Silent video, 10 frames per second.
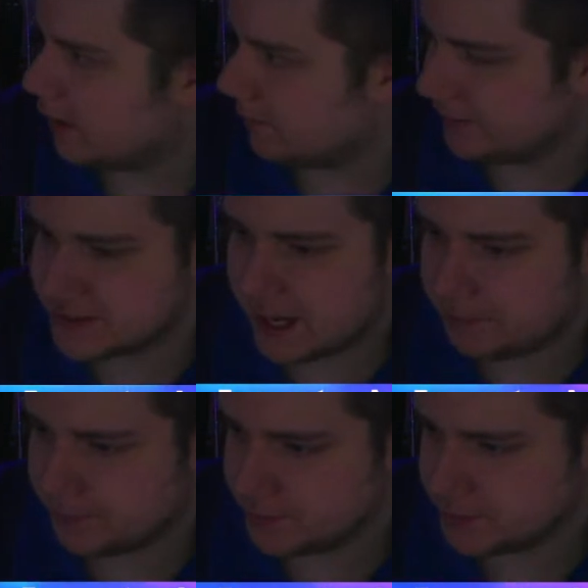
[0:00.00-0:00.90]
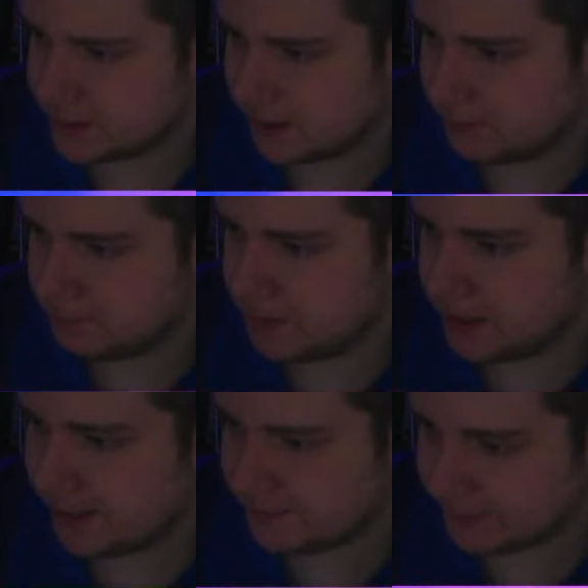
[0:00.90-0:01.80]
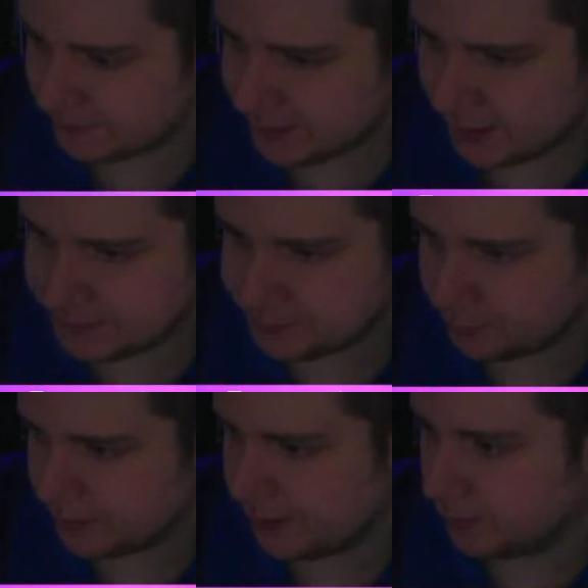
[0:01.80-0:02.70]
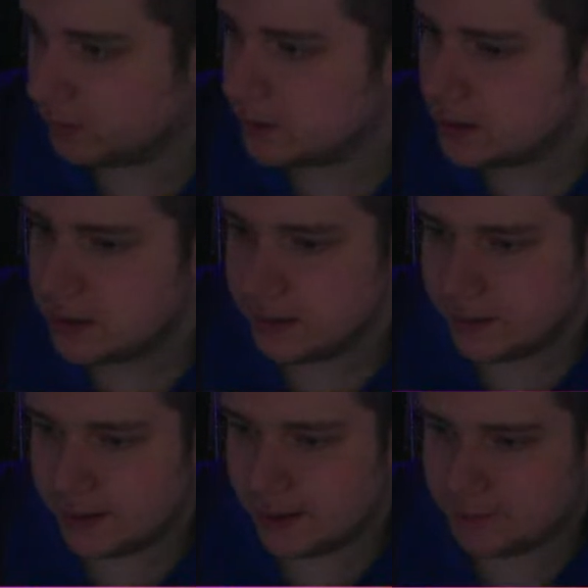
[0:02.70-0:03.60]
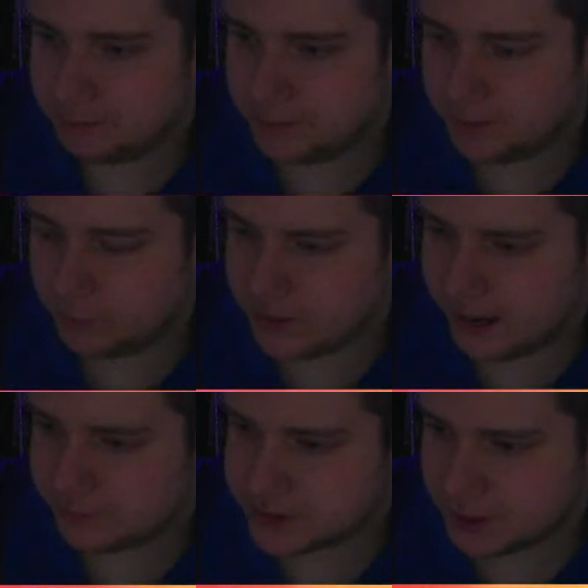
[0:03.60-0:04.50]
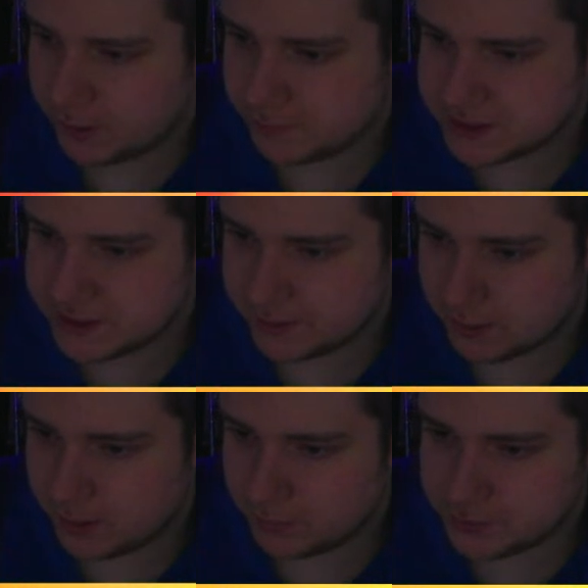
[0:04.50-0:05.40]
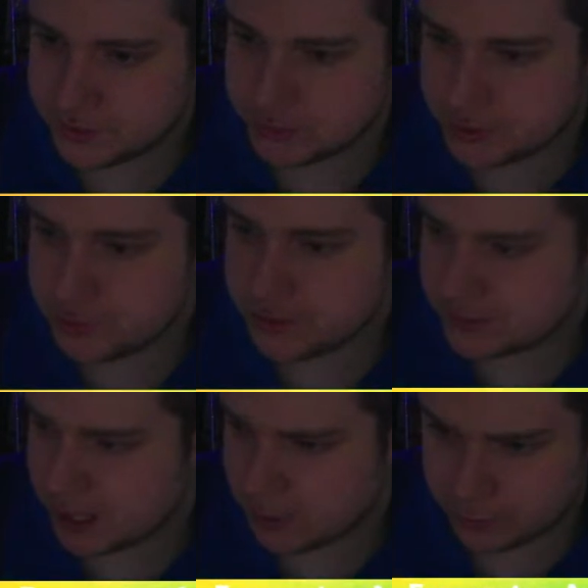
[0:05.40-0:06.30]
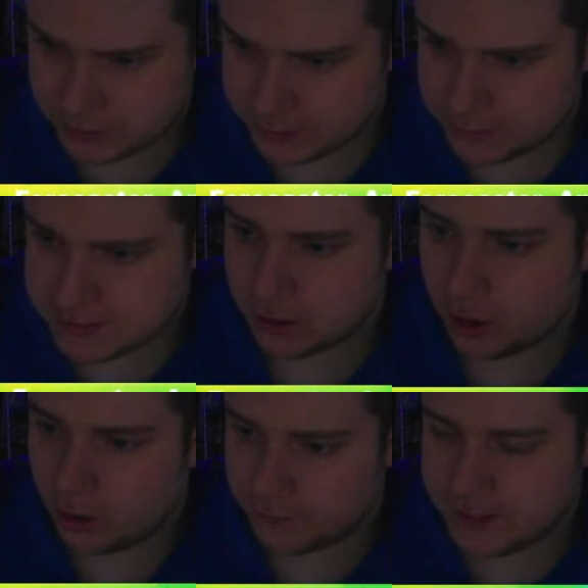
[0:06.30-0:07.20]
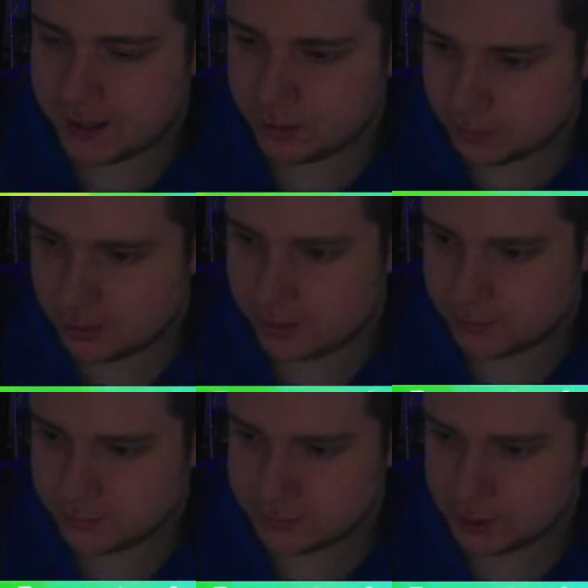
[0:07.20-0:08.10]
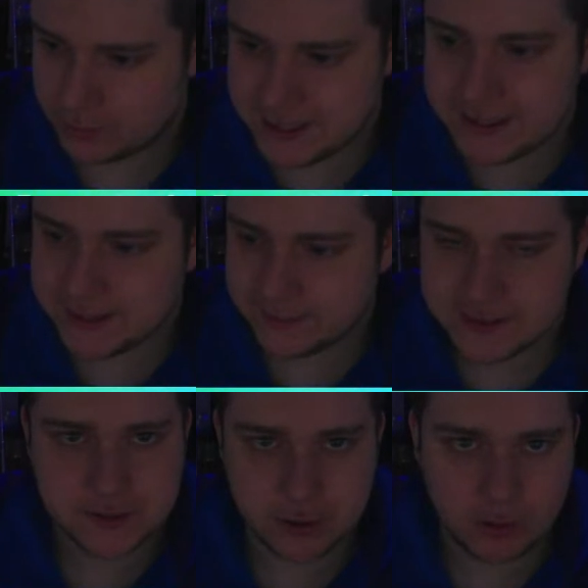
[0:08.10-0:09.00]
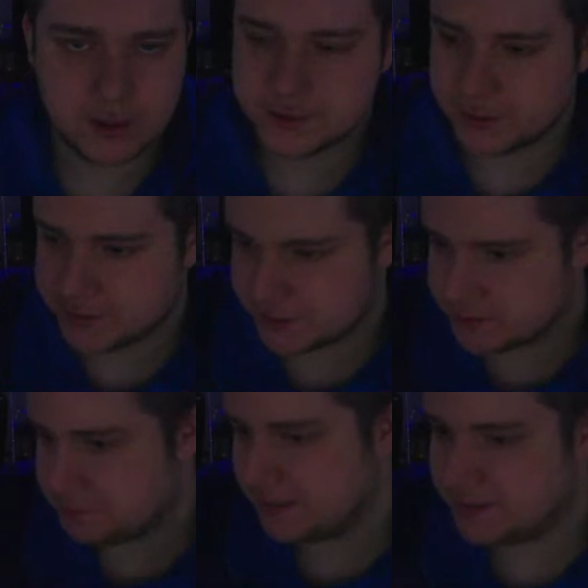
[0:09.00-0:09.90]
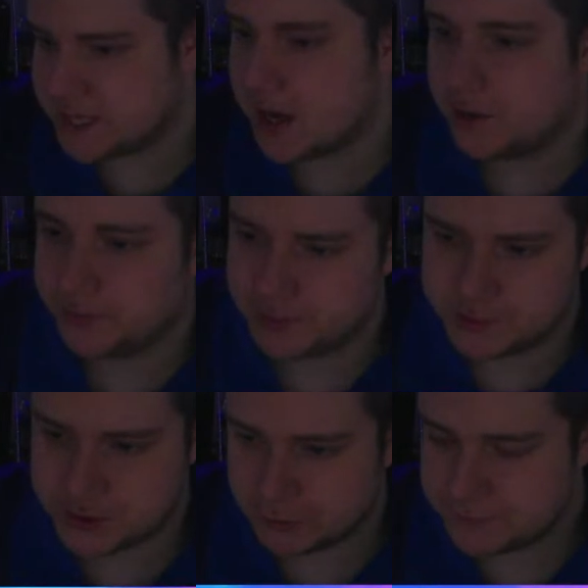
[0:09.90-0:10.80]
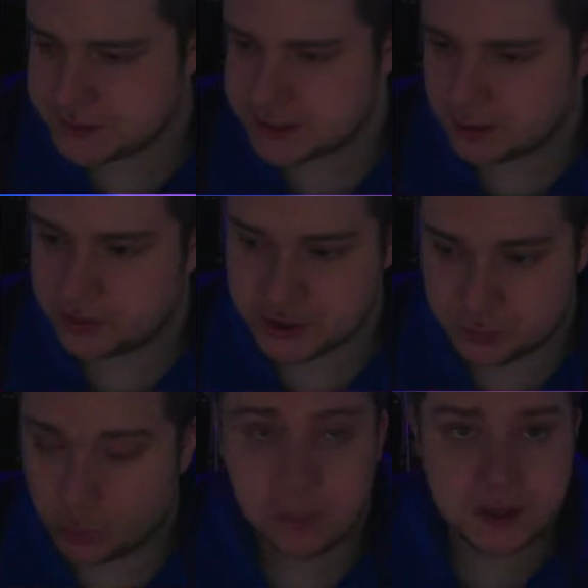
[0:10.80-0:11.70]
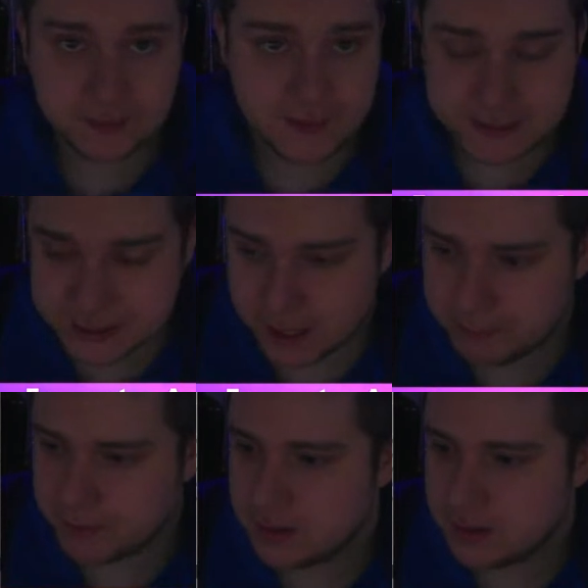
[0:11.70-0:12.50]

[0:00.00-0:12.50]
I mean, this happens many times per year. But we have ourselves, like I said, so due to diurnal heating, like I said, all of that, you know, heating that's occurring, so the sun's beating down on the surface here, which is warming things up.